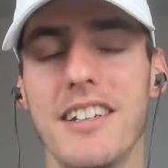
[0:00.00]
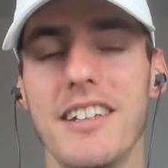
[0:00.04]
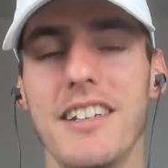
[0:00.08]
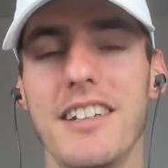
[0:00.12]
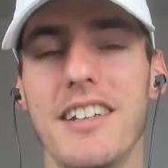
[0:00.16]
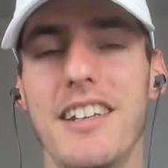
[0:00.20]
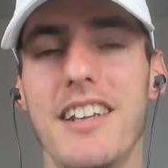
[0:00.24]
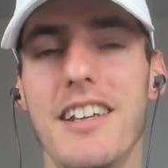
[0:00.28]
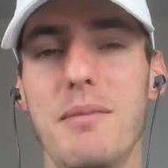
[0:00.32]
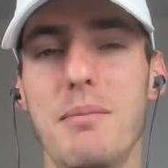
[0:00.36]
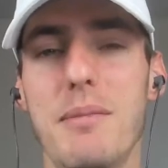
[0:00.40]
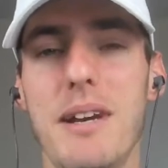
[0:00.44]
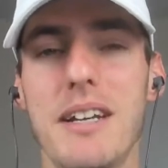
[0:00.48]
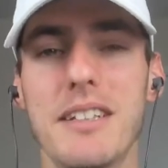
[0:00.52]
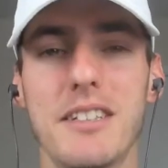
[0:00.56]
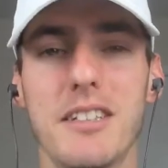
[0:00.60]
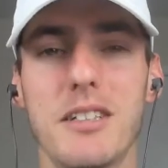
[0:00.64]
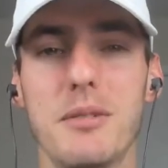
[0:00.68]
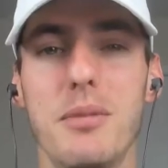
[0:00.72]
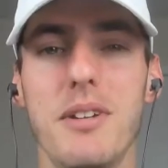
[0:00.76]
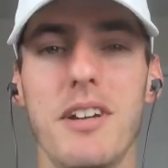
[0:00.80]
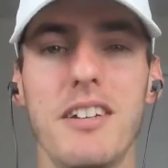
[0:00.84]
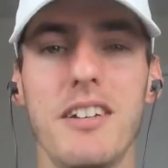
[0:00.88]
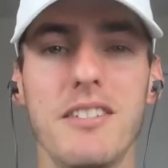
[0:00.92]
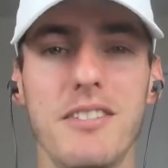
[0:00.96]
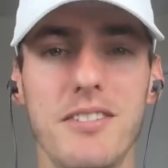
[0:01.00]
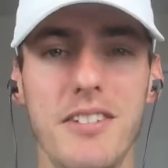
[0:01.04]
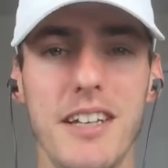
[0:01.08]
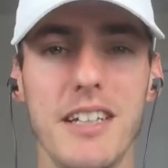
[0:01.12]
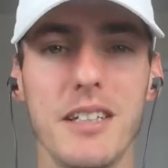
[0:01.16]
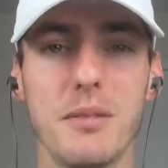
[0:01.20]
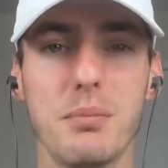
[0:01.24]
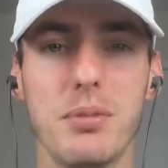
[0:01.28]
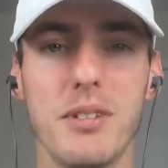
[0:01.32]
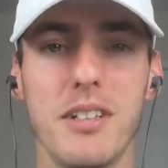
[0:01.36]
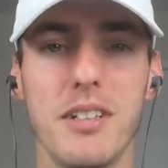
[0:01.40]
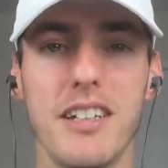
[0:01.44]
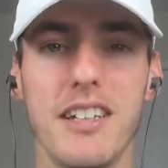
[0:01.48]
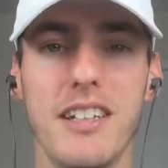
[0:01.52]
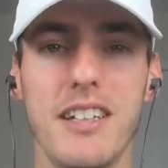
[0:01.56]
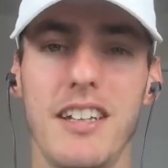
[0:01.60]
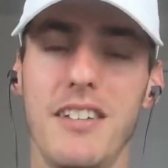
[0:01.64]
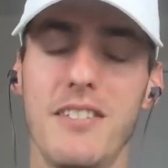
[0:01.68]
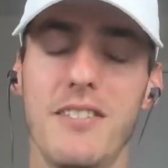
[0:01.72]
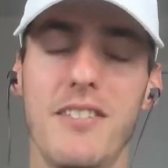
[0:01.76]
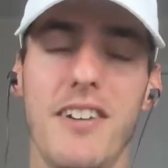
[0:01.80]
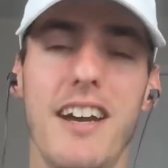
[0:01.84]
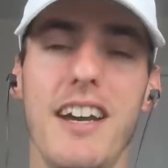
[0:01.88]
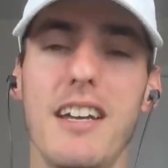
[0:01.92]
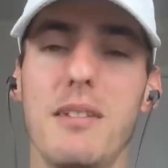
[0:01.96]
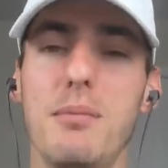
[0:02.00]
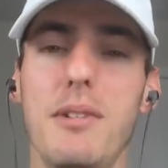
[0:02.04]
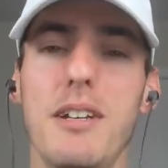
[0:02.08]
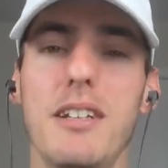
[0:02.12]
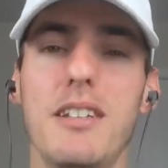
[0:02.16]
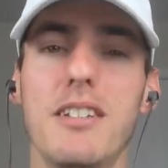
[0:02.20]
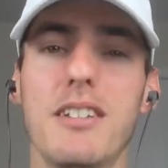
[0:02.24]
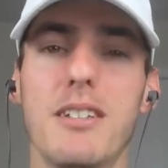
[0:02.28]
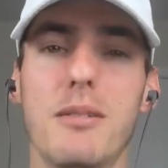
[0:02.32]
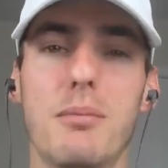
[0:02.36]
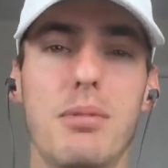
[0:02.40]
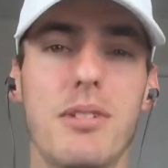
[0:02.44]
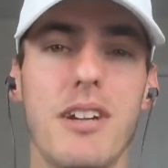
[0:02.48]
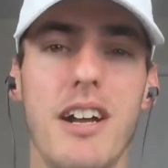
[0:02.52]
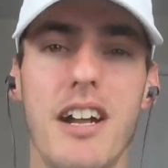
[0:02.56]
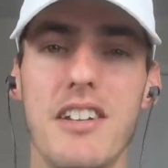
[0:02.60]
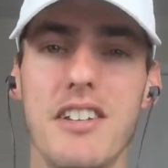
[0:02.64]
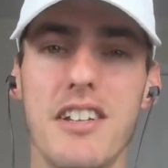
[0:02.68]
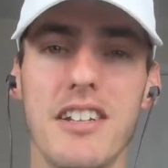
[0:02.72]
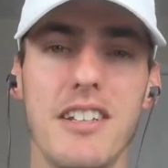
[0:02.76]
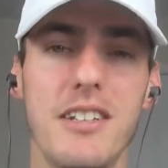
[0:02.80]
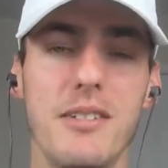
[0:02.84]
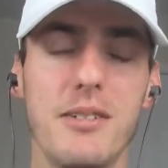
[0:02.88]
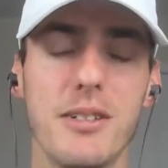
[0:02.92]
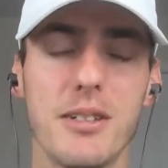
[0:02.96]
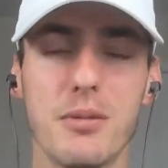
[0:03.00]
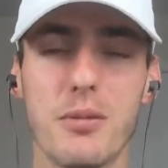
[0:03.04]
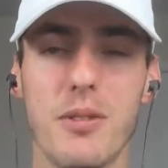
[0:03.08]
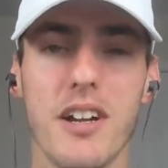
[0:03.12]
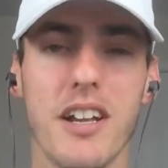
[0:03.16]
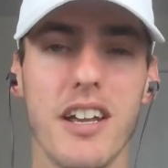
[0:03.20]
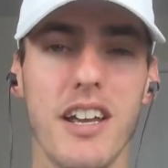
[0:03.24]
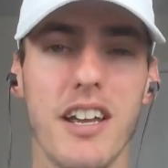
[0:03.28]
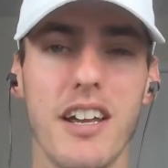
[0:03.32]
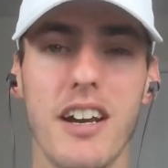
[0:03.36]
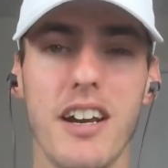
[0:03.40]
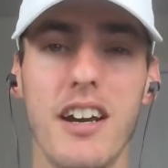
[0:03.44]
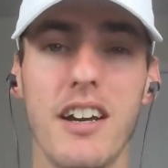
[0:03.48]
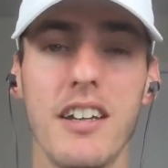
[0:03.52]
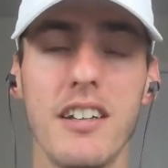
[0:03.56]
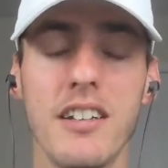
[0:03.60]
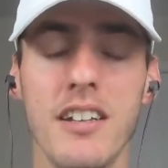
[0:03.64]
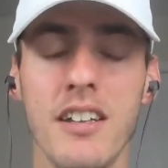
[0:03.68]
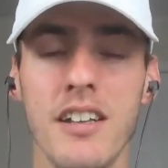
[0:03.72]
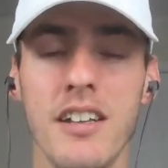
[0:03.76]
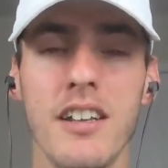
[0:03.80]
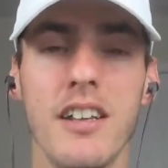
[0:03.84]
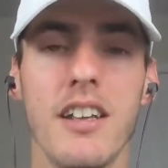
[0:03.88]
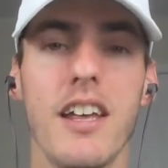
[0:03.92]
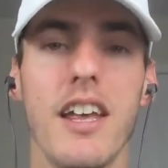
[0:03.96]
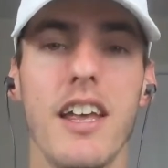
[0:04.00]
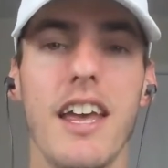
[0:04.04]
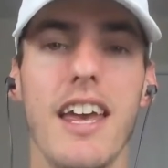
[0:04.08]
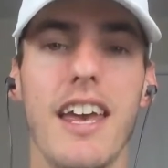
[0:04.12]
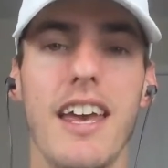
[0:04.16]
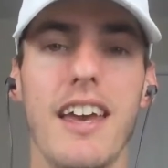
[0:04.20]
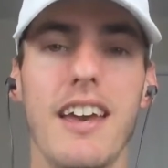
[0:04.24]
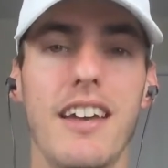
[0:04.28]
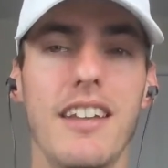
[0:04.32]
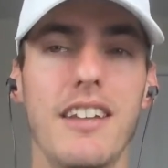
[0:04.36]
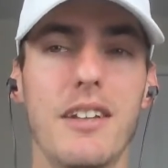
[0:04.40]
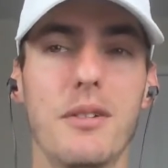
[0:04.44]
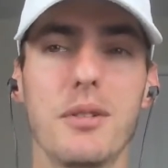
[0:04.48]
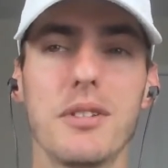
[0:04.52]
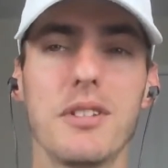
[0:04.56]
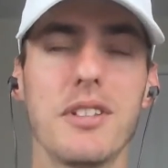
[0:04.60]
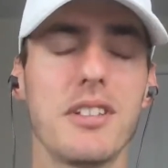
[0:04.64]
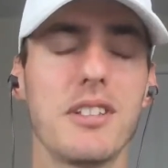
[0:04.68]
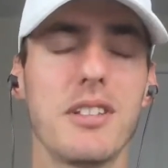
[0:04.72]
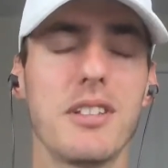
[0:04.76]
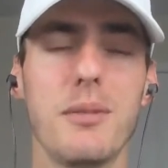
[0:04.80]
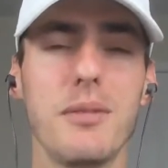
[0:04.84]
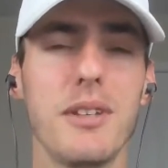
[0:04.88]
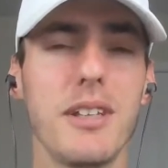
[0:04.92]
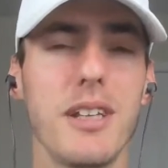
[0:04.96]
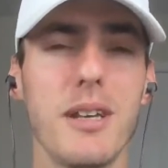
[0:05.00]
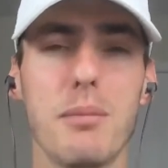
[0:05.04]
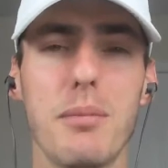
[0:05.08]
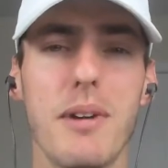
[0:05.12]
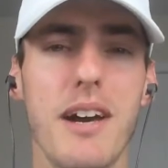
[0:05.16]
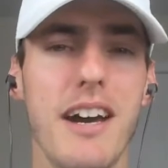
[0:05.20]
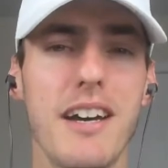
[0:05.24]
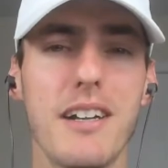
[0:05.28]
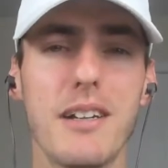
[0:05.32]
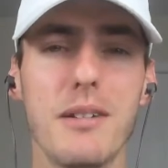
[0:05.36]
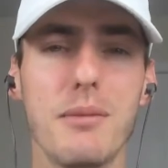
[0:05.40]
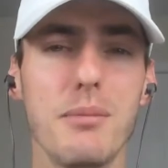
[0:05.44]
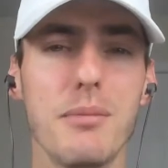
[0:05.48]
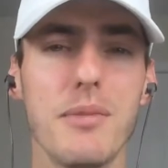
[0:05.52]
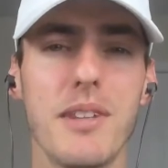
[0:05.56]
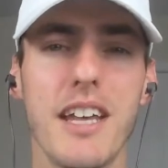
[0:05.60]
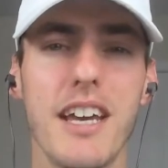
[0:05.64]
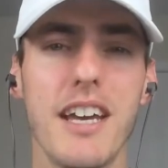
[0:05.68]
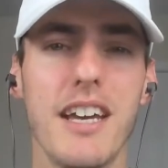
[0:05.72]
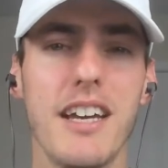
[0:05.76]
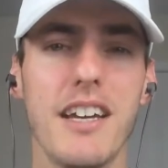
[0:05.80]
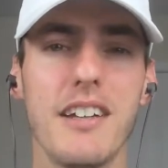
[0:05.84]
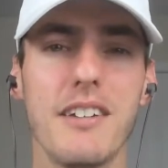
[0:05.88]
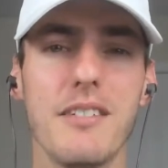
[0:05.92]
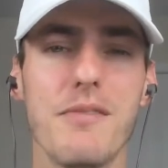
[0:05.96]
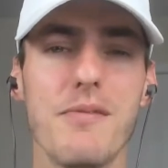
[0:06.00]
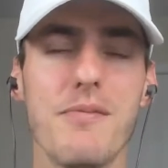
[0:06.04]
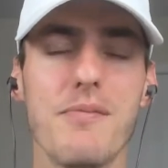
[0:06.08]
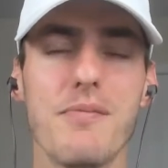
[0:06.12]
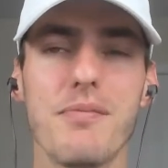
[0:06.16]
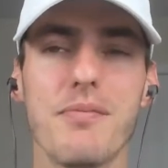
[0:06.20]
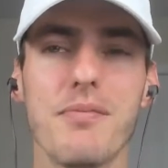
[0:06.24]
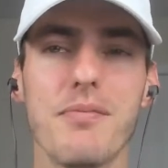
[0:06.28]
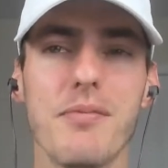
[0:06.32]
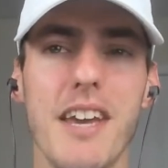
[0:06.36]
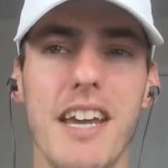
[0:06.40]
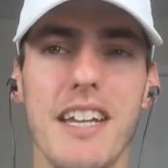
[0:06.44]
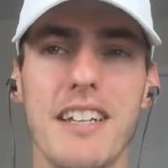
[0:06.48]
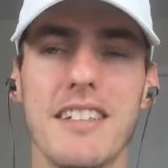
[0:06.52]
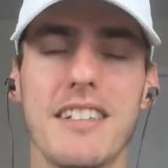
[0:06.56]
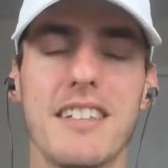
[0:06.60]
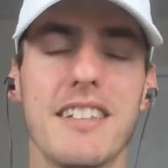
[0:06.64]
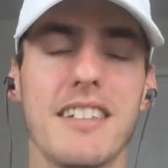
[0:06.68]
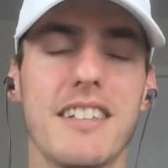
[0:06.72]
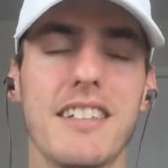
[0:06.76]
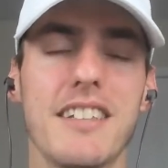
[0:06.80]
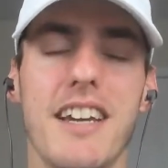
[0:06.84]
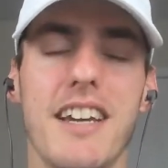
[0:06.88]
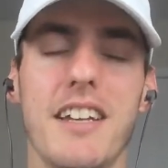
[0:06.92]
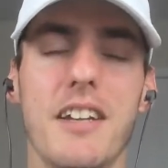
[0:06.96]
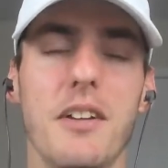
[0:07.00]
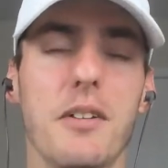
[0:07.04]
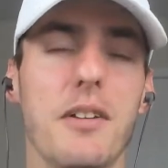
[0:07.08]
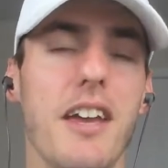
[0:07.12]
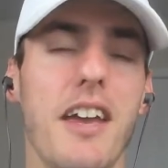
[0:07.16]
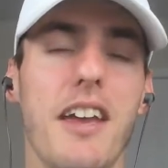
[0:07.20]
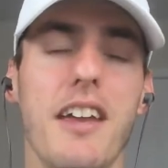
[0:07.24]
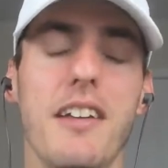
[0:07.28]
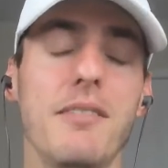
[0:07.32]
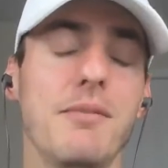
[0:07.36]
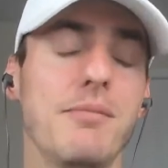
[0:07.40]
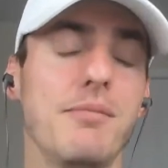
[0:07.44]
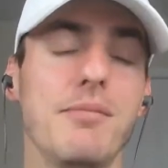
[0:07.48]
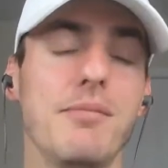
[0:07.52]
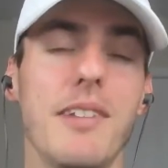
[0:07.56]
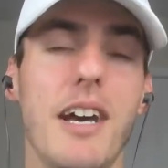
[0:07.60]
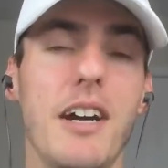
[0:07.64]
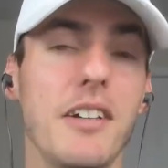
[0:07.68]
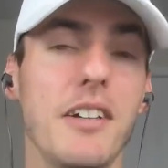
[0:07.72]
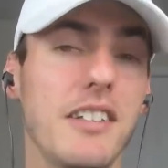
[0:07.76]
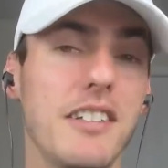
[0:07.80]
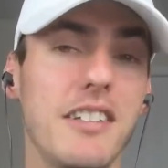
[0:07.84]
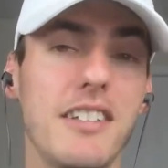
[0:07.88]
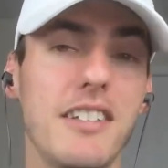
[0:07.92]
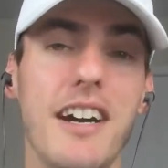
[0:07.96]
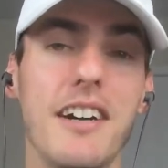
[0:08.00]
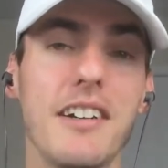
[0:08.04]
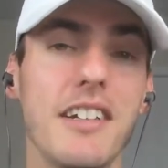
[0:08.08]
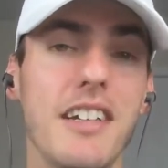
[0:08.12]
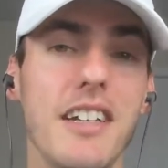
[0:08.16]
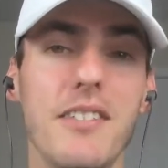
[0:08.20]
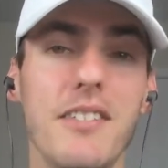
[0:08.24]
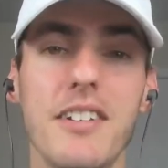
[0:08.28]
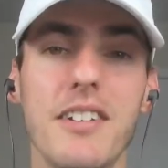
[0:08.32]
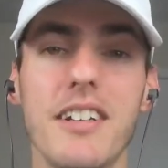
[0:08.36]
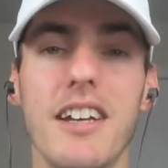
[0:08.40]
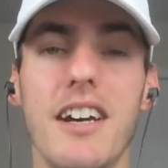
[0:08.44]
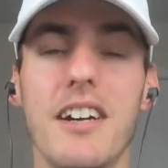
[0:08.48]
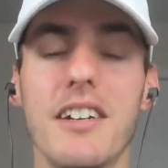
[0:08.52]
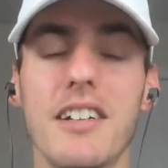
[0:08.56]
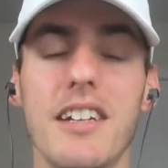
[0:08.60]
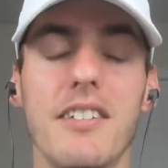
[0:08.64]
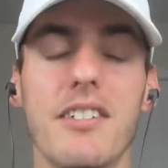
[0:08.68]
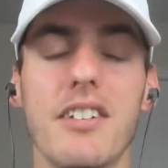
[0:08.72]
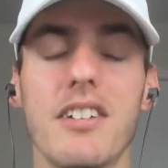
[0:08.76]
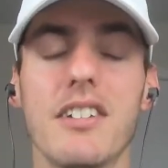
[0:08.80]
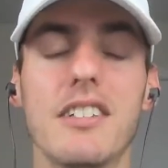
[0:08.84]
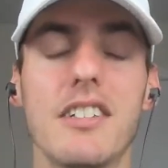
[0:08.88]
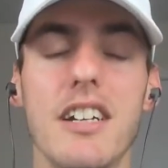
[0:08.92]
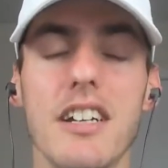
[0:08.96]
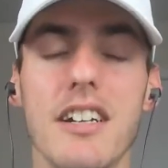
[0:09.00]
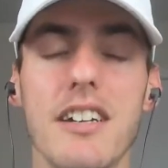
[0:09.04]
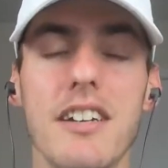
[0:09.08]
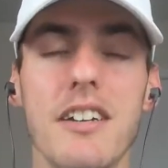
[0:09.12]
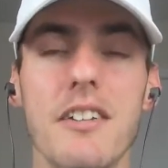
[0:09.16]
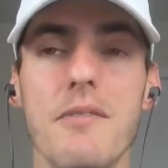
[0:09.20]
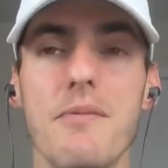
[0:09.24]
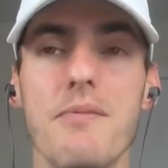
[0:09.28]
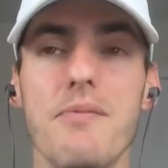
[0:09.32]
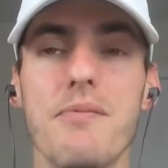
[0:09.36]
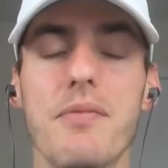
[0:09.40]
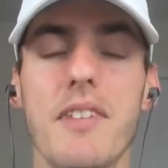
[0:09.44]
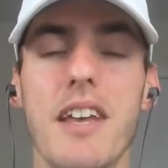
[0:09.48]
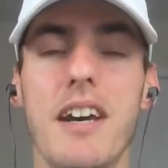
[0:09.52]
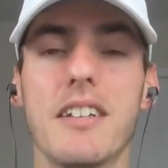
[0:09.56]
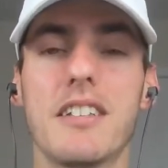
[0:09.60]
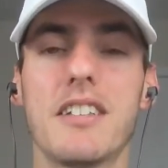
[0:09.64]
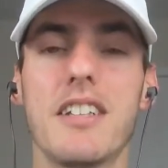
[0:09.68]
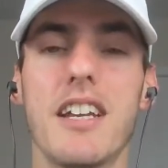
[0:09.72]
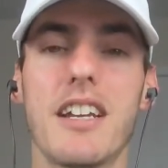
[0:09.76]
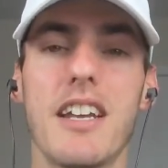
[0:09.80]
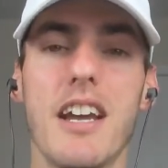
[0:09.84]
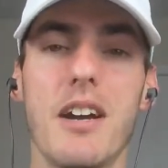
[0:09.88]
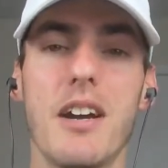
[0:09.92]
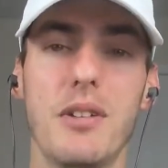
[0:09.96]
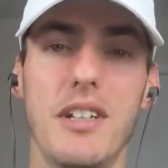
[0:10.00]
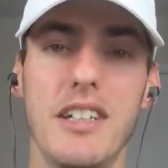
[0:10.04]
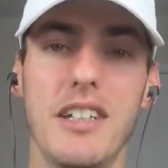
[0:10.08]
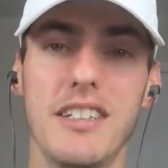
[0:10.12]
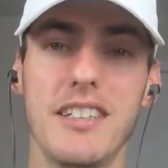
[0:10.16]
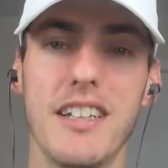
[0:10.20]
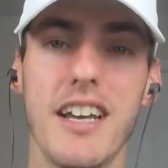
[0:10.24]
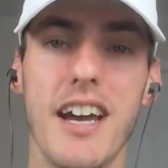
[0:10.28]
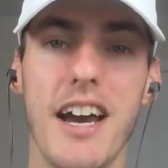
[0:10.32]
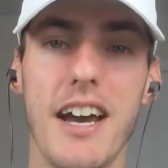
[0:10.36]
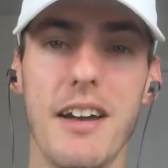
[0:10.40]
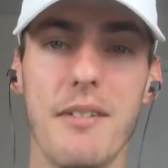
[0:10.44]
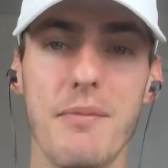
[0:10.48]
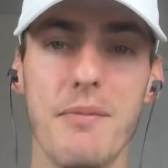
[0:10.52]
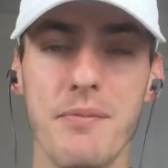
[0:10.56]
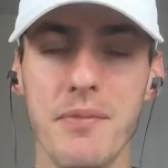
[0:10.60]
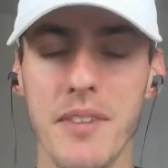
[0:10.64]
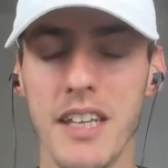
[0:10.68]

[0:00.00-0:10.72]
He messaged me on Facebook and he invited me to the project he was working on. And there was just something about him that I just decided, okay, I'll give it a look. I'll check out what he's got.